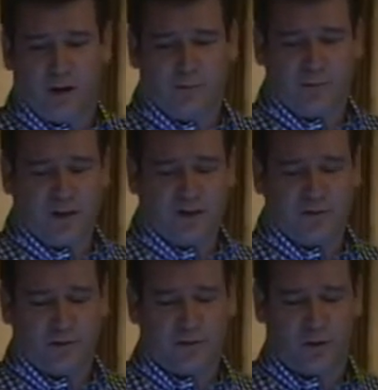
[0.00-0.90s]
For each of
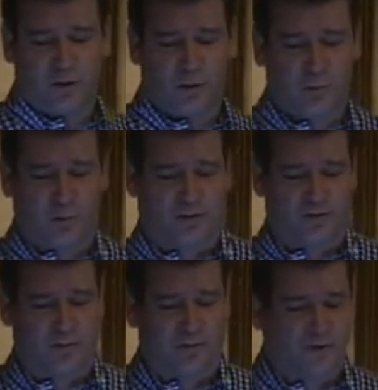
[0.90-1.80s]
those 3 cohorts,
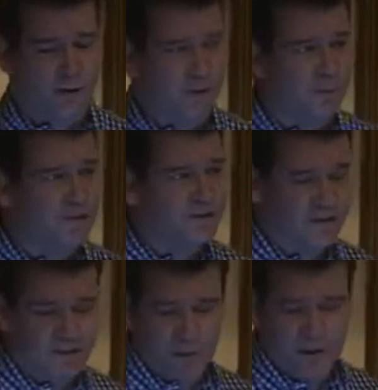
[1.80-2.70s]
there's a follow-up at
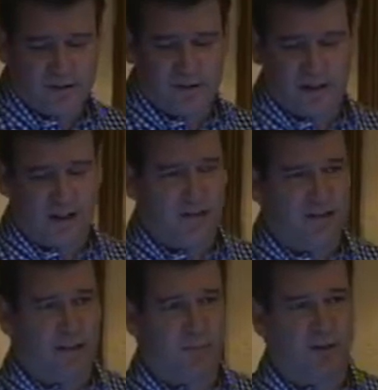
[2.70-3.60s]
6 months and at
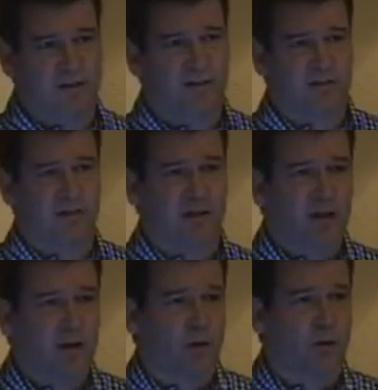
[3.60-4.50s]
18 months, and it's a
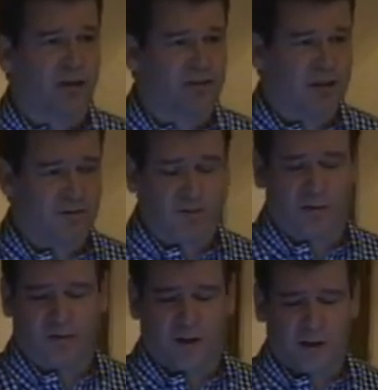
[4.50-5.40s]
quantitative
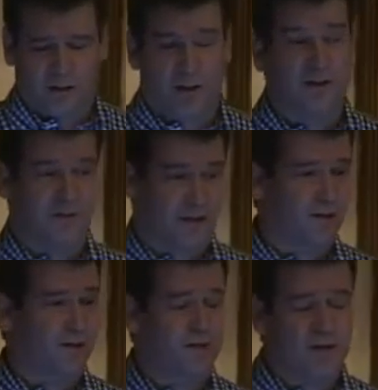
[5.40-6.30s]
survey.
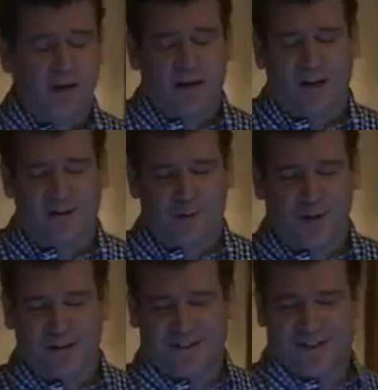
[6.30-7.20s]
Thank you. It's a
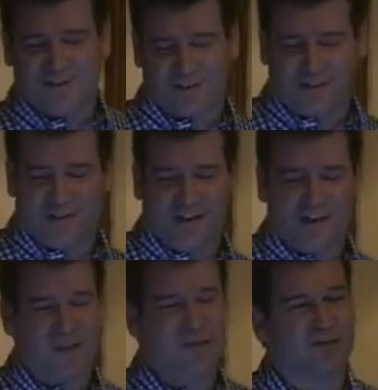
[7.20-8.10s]
quantitative survey
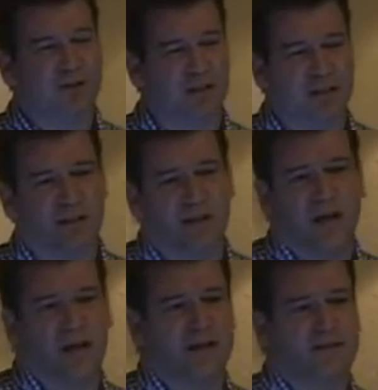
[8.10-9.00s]
that's looking
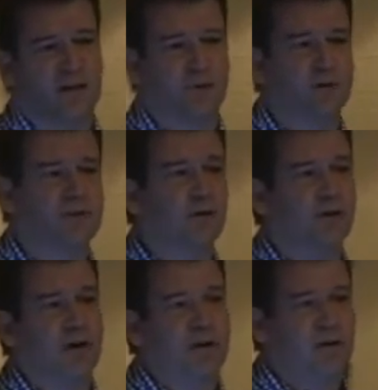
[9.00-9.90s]
at
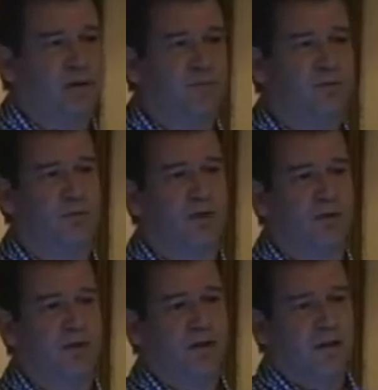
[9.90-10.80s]
particular outcomes
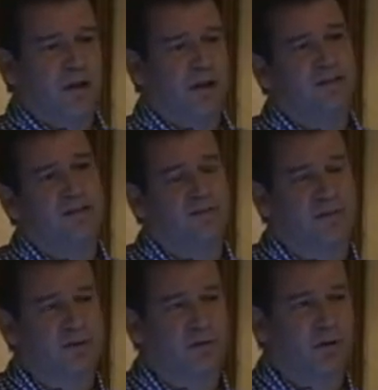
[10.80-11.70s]
around onset of
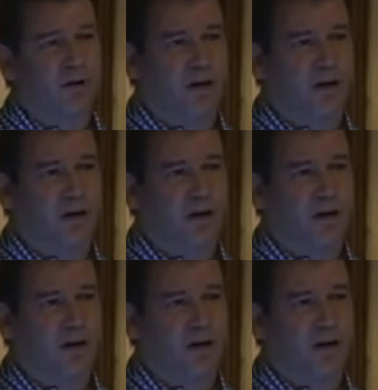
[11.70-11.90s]
sexual